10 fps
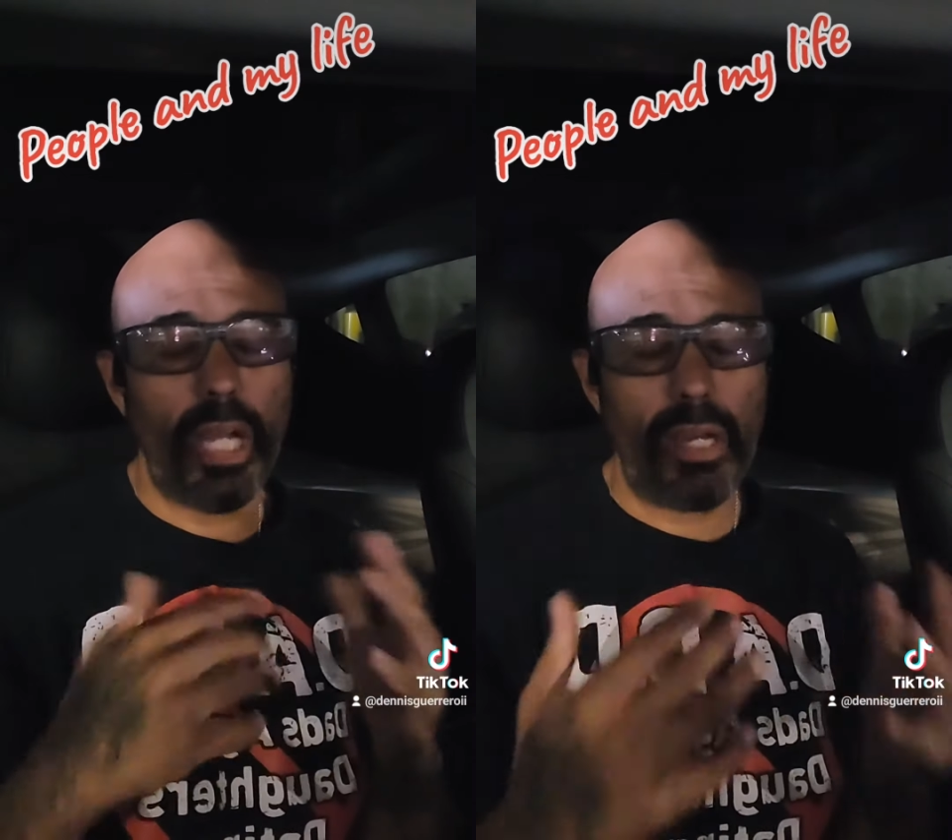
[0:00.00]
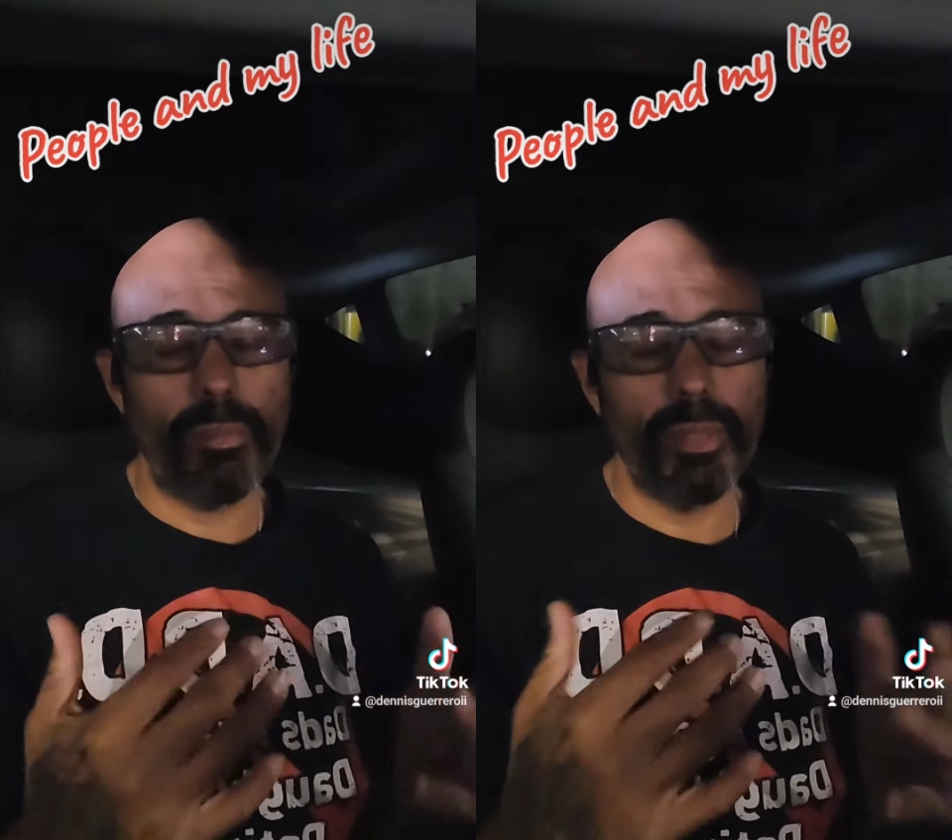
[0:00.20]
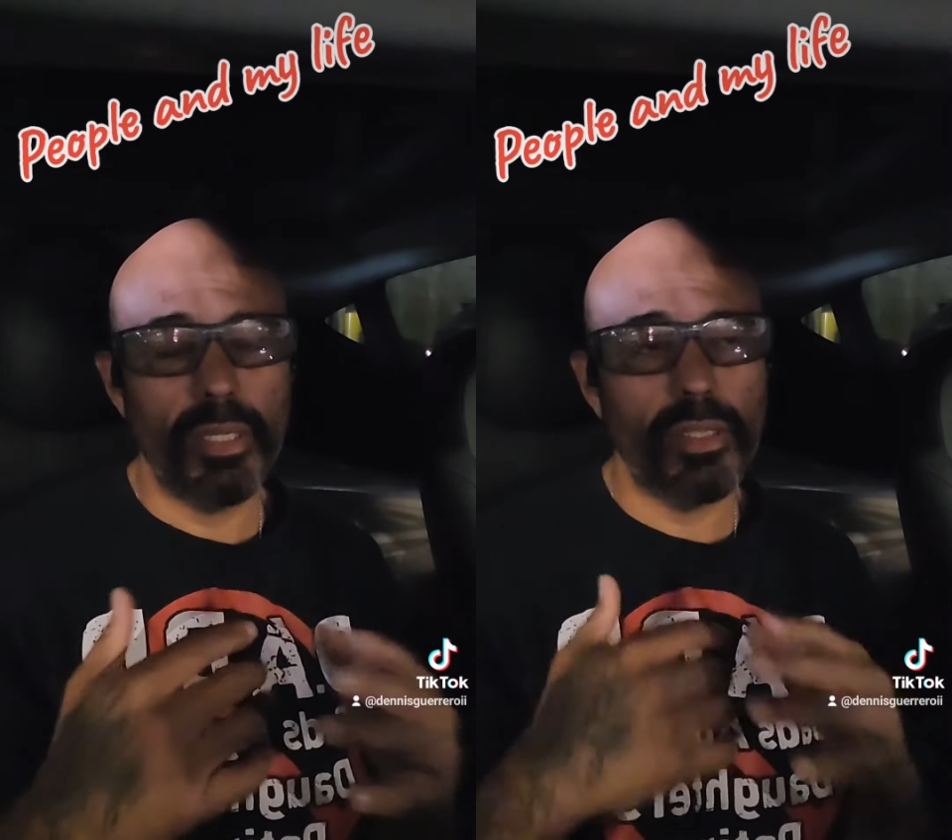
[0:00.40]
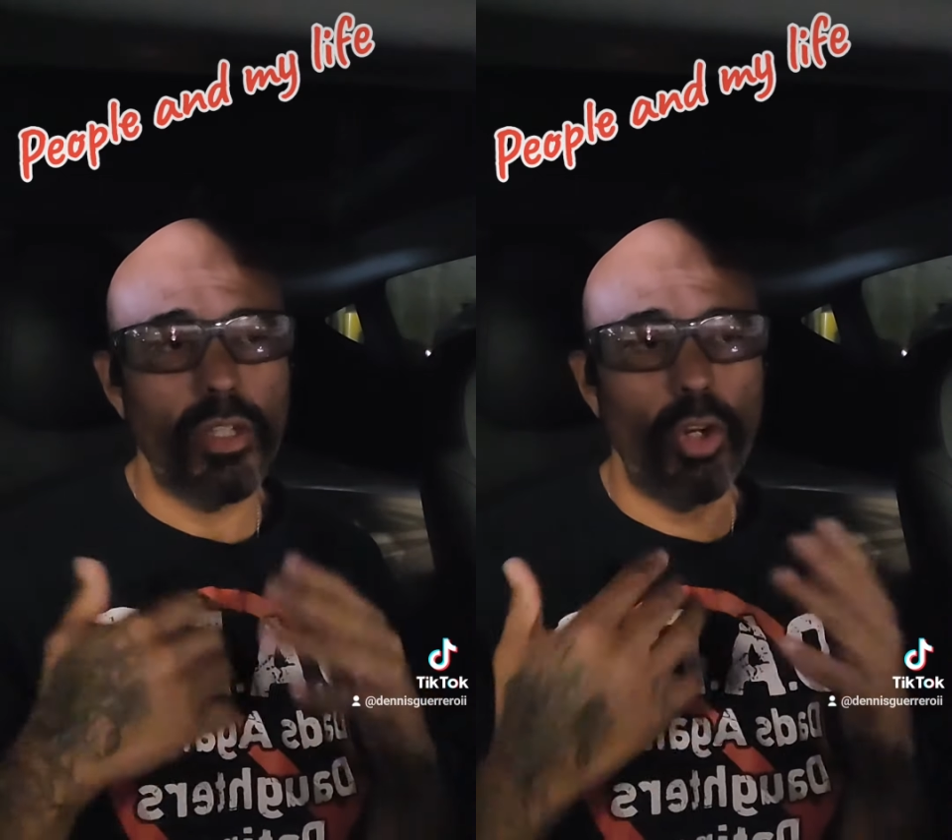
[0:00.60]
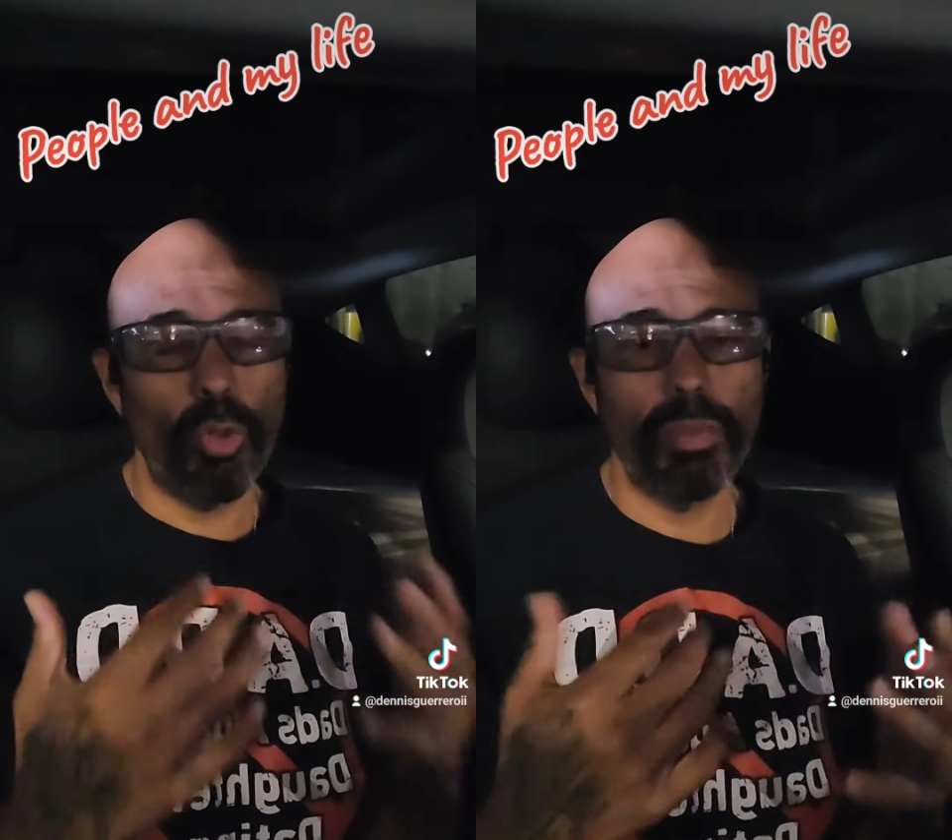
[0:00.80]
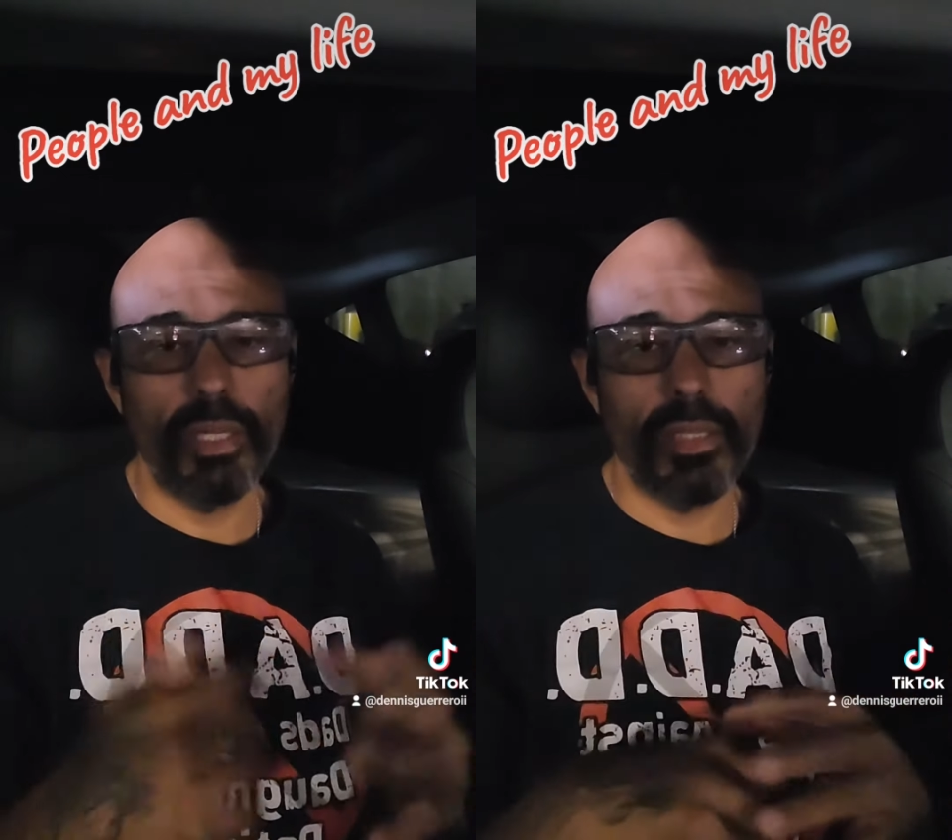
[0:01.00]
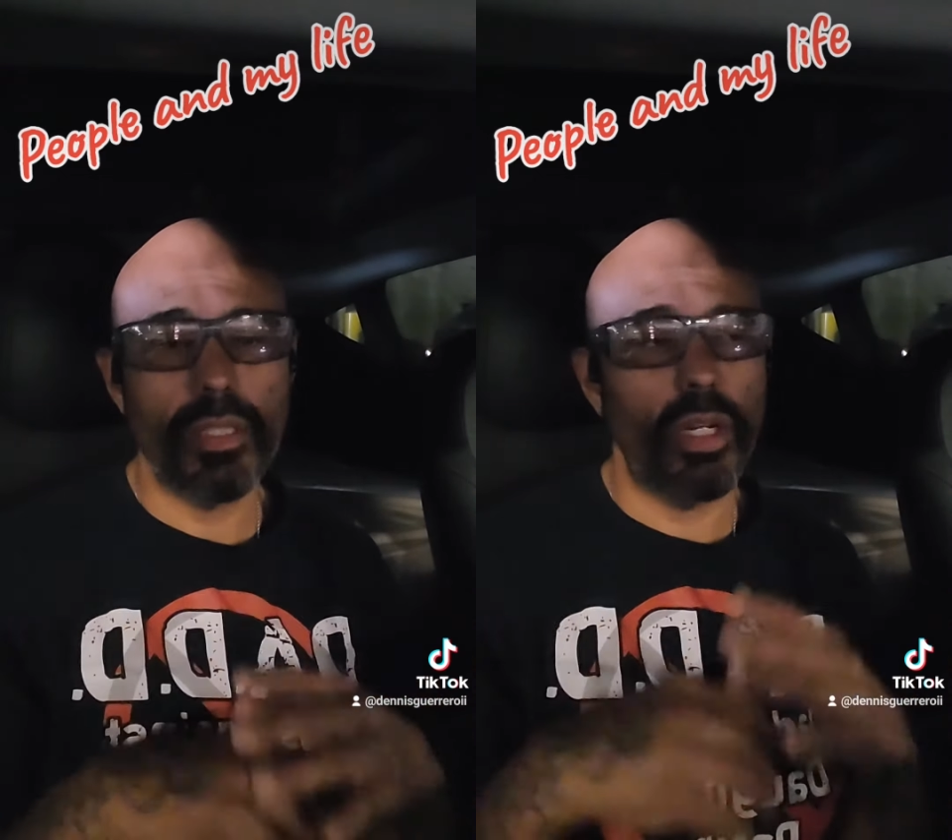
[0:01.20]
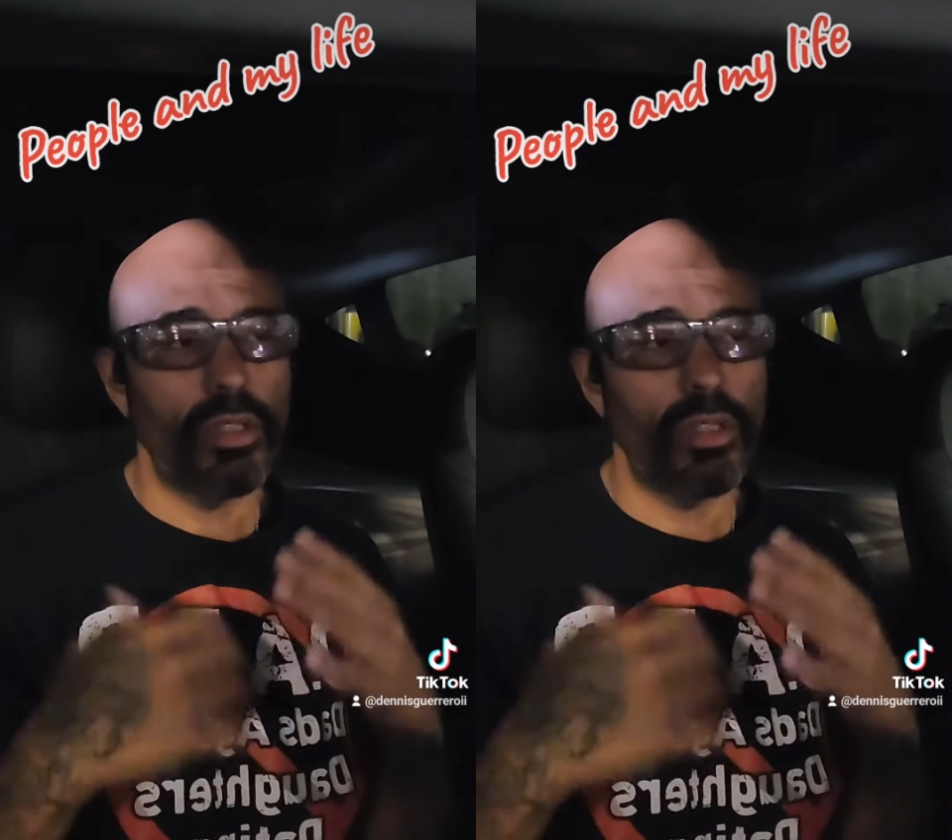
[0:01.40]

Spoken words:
helpless, hopeless,